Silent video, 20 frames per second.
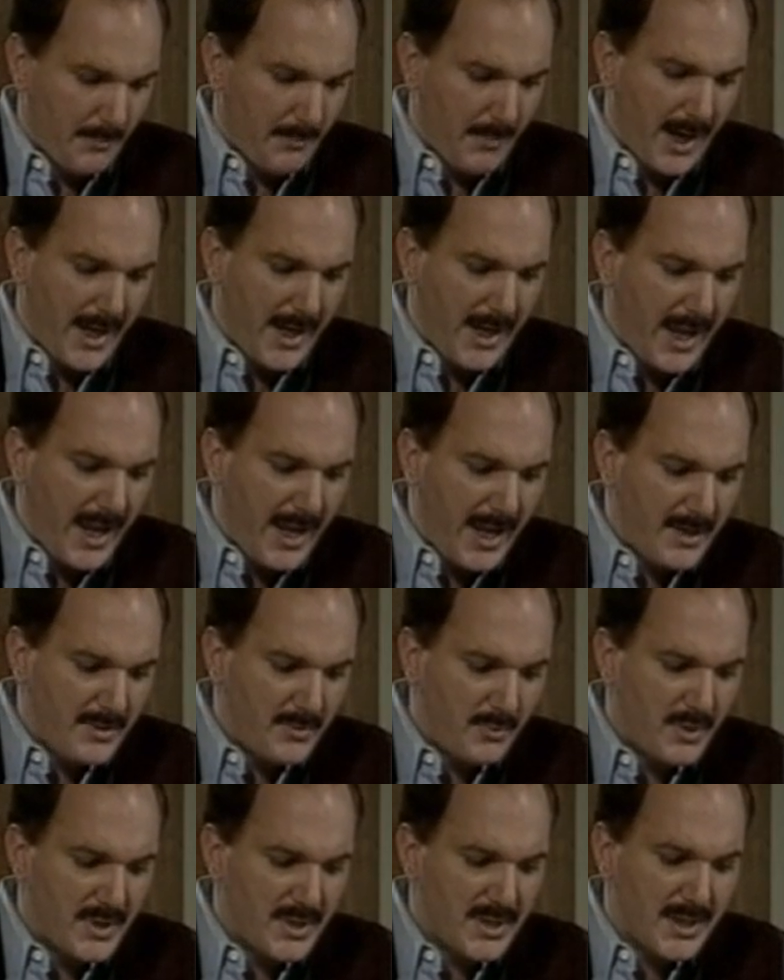"My
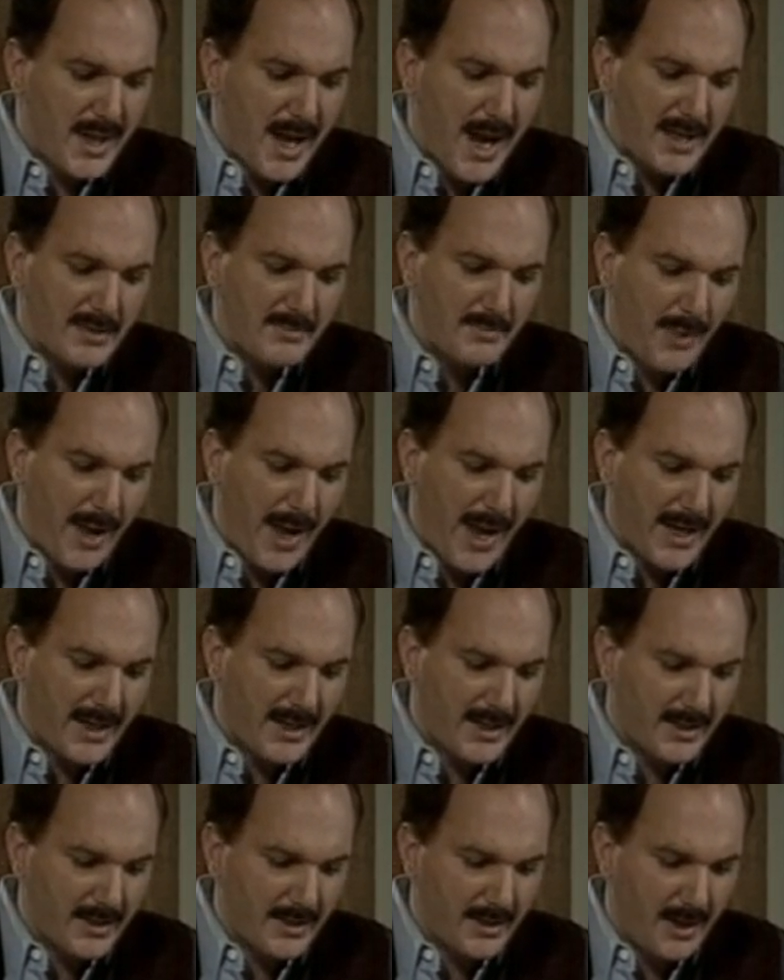hand was knocked
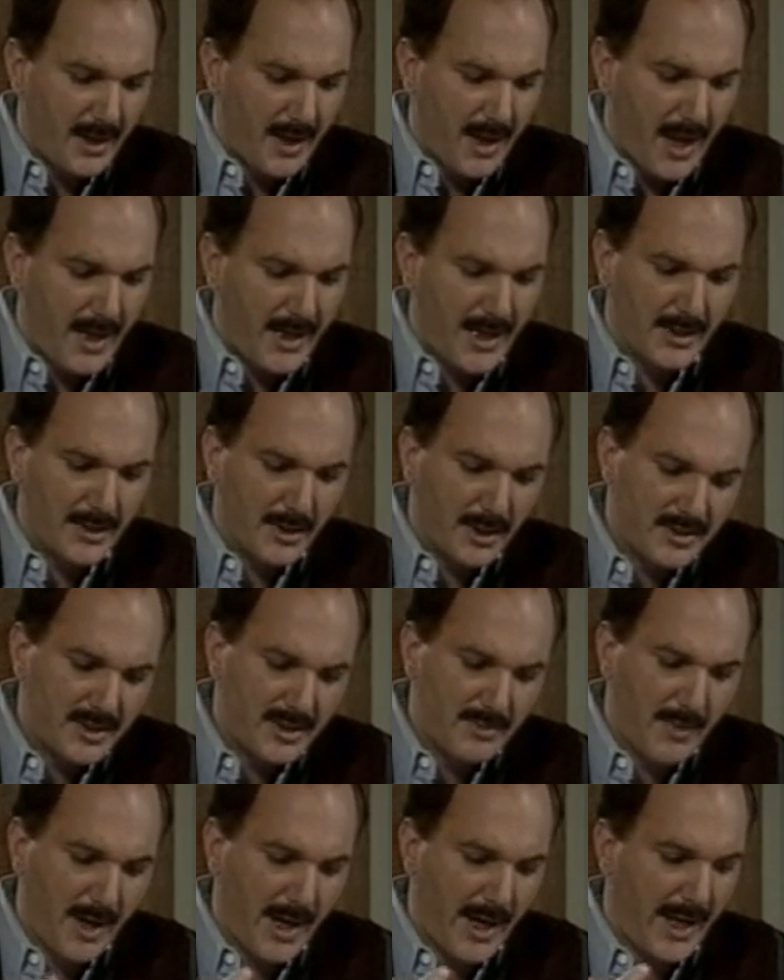back, and I
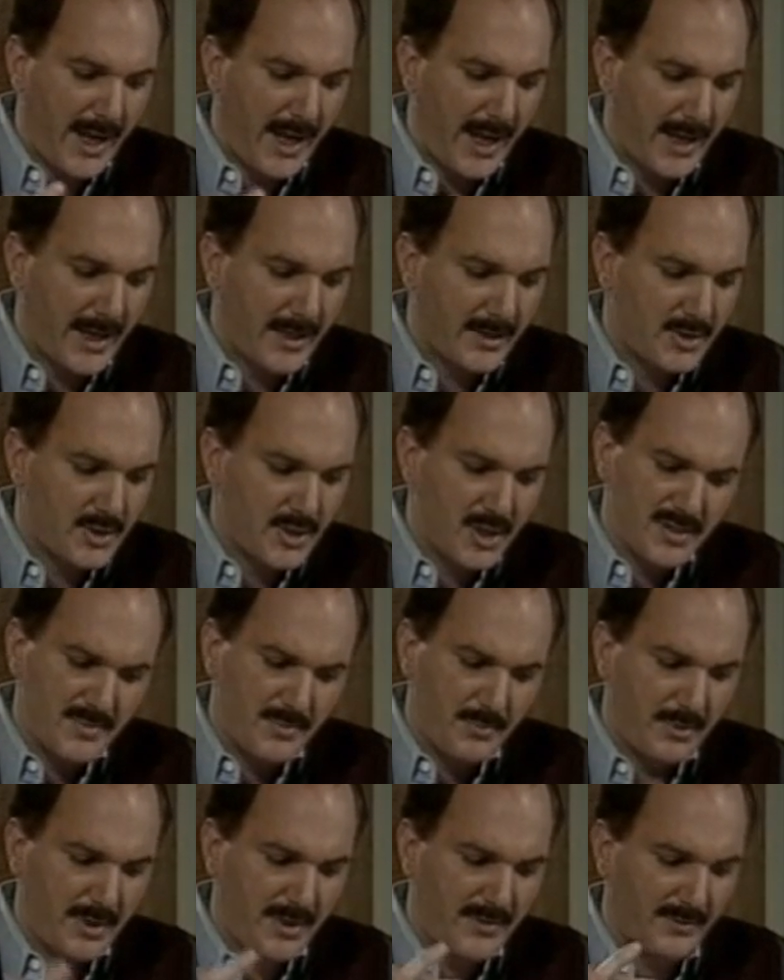looked at my hand
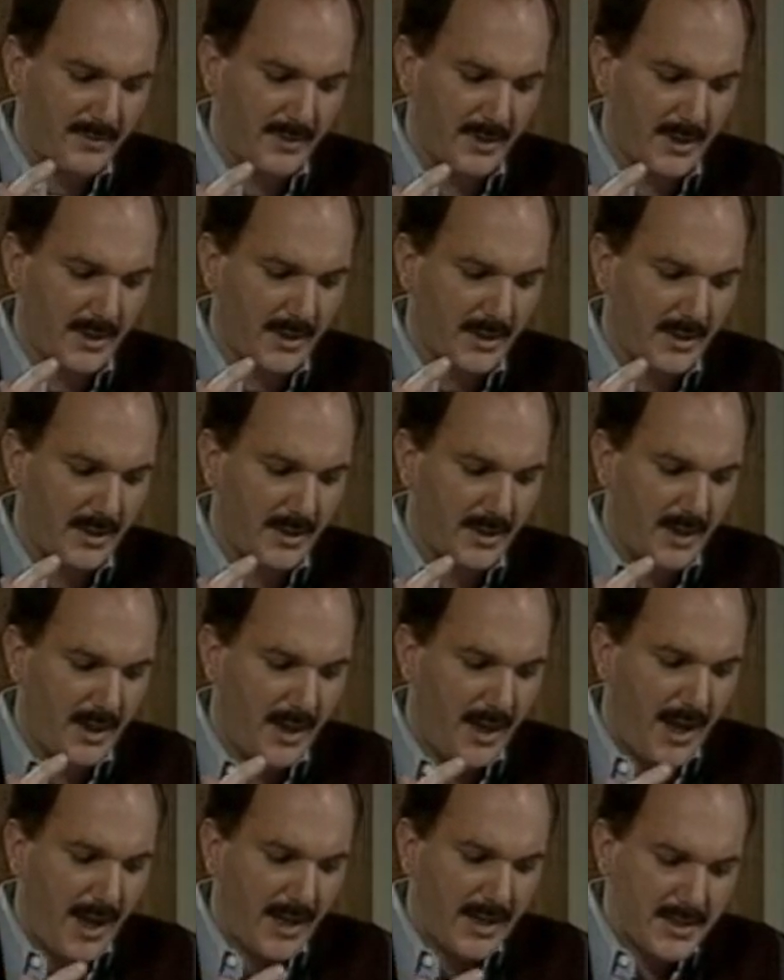just briefly
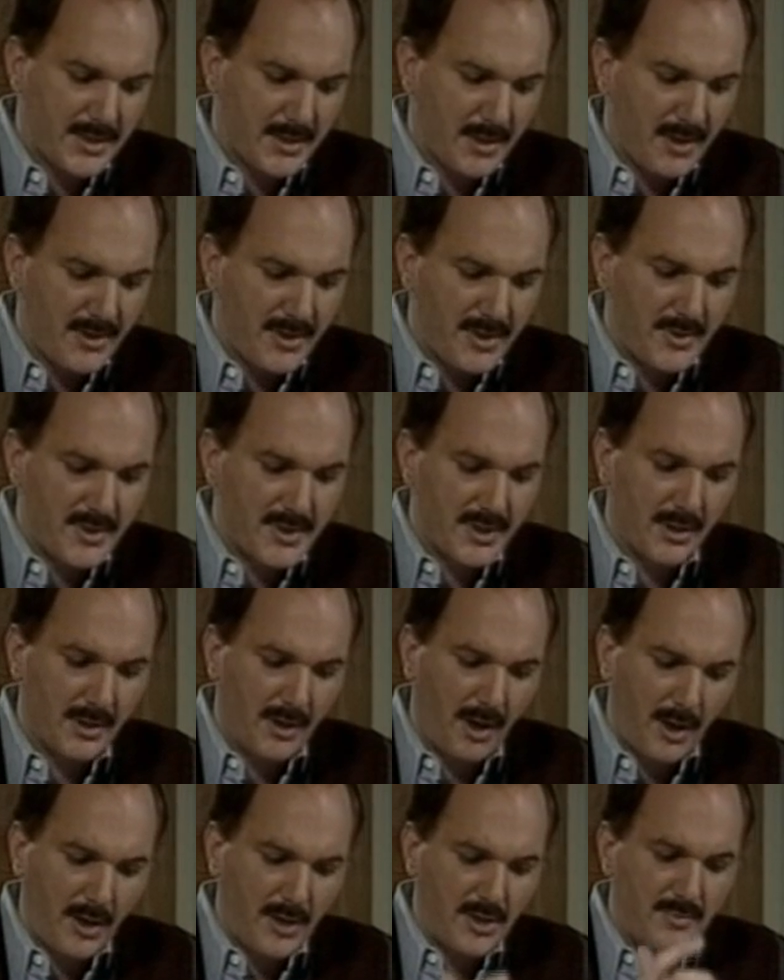and saw that there was a
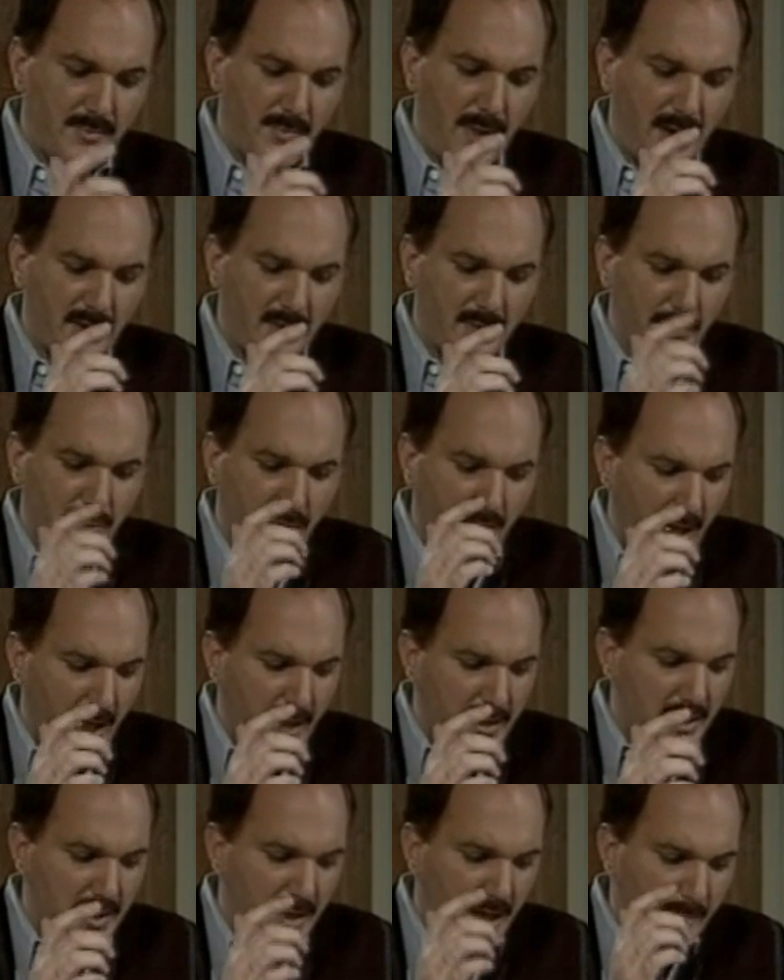large amount of
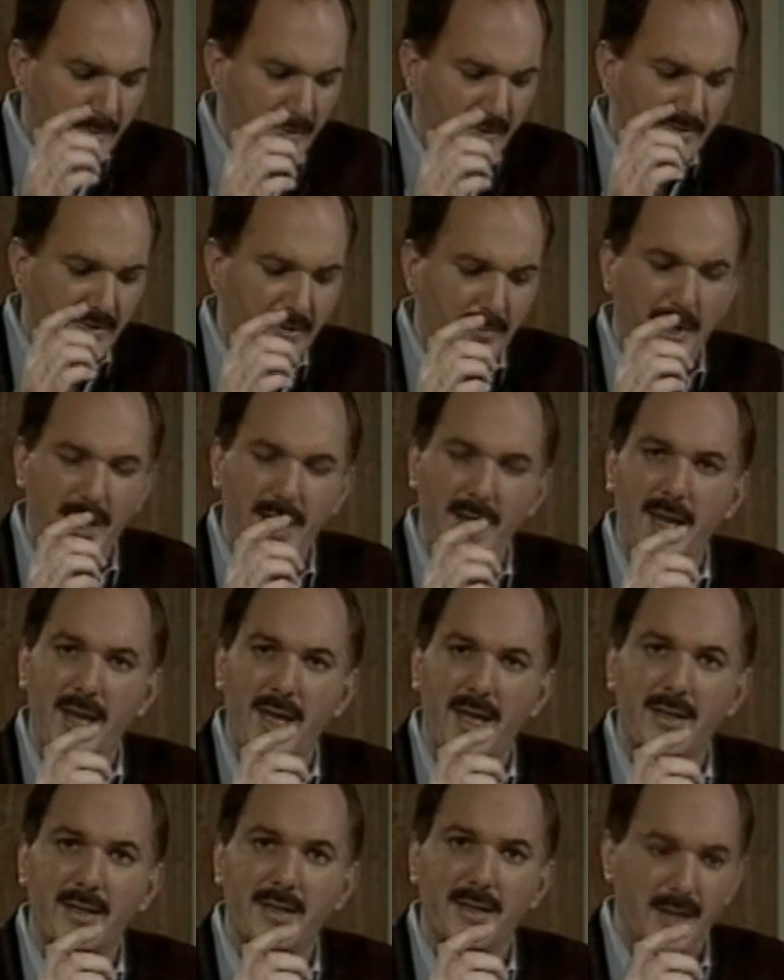blood coming from my
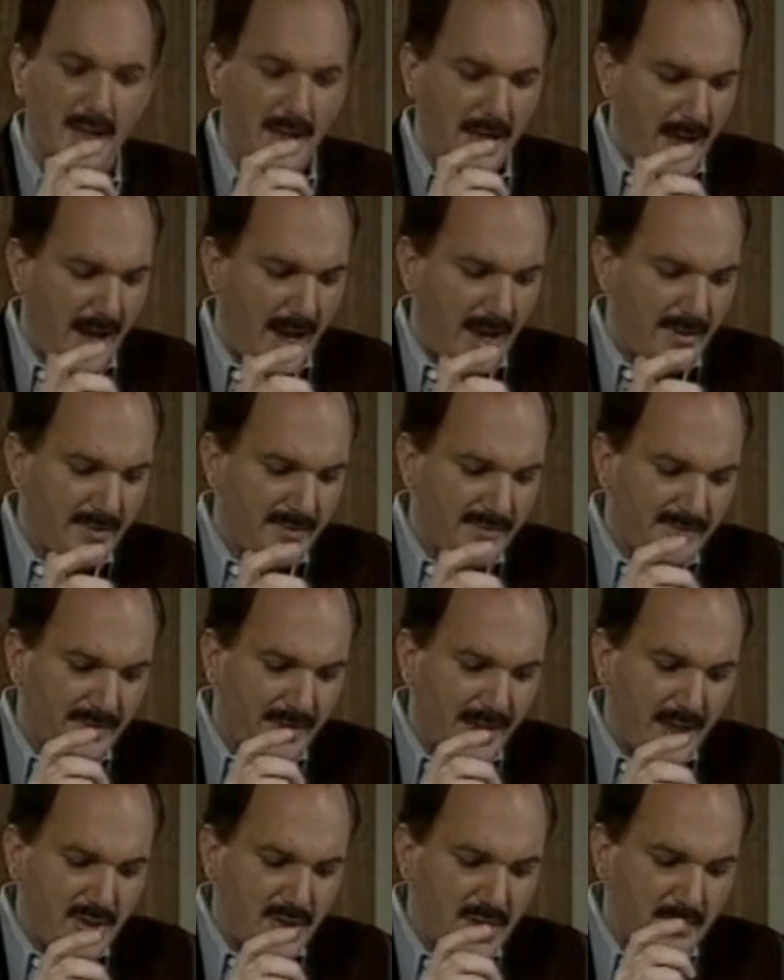hand, and the
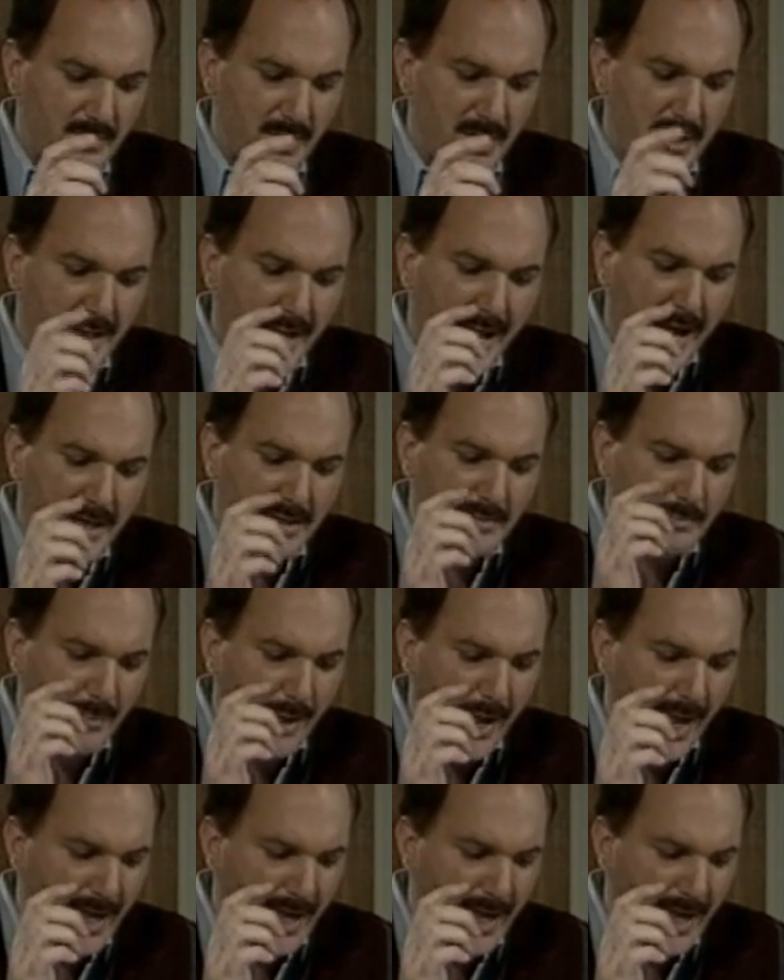flesh had been knocked